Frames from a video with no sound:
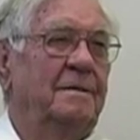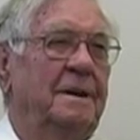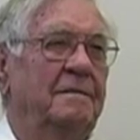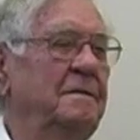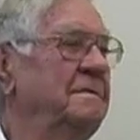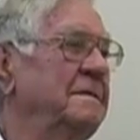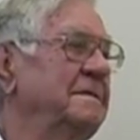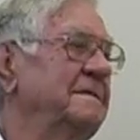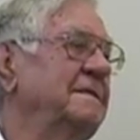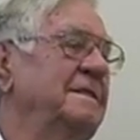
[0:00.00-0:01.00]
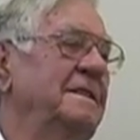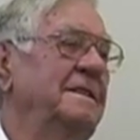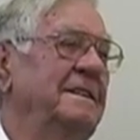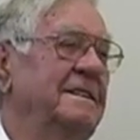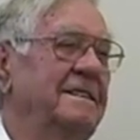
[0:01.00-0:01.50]
while we
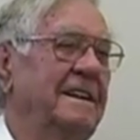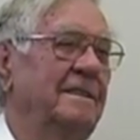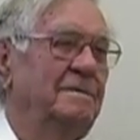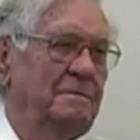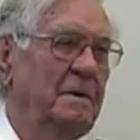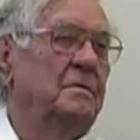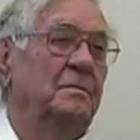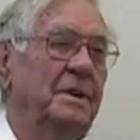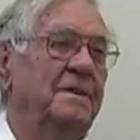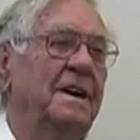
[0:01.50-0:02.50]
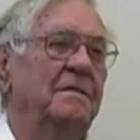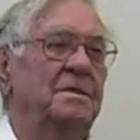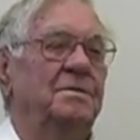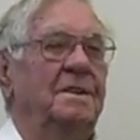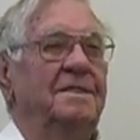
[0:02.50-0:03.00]
were pretty heavy
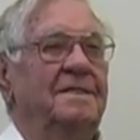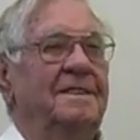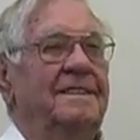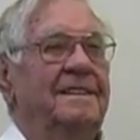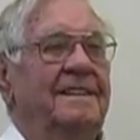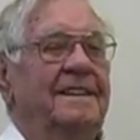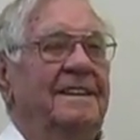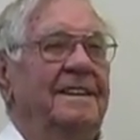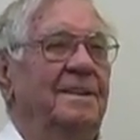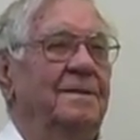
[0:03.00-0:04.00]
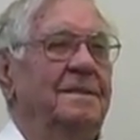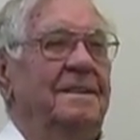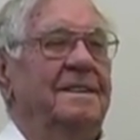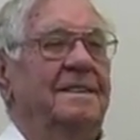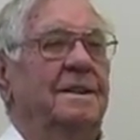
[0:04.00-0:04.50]
seas, and he said,
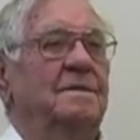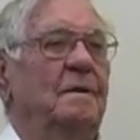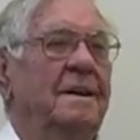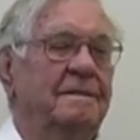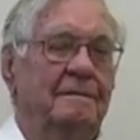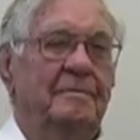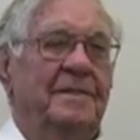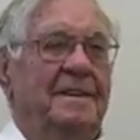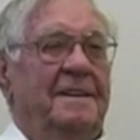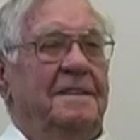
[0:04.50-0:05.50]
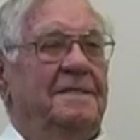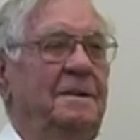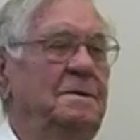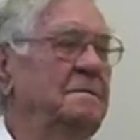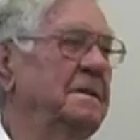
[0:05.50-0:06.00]
guess what? I
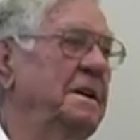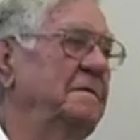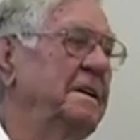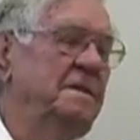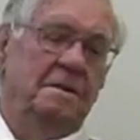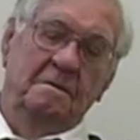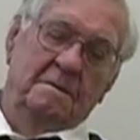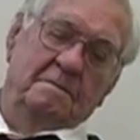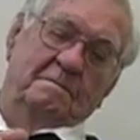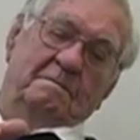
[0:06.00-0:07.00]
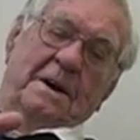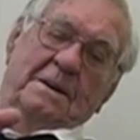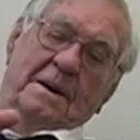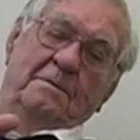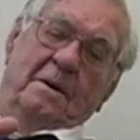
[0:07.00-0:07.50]
said, you was leaving that too. About
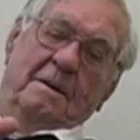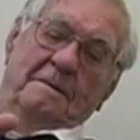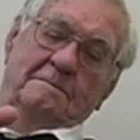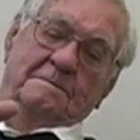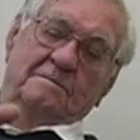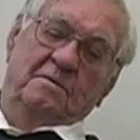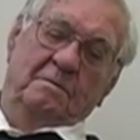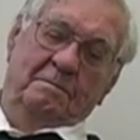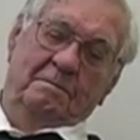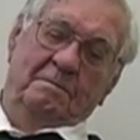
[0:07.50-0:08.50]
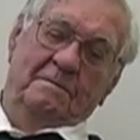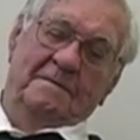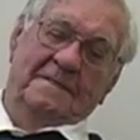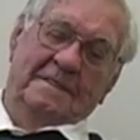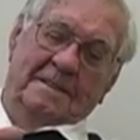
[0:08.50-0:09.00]
that far. Hmm?
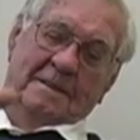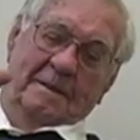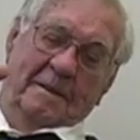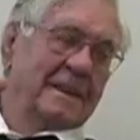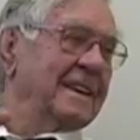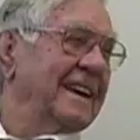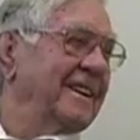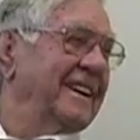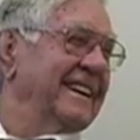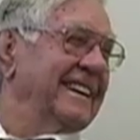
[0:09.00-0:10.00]
There.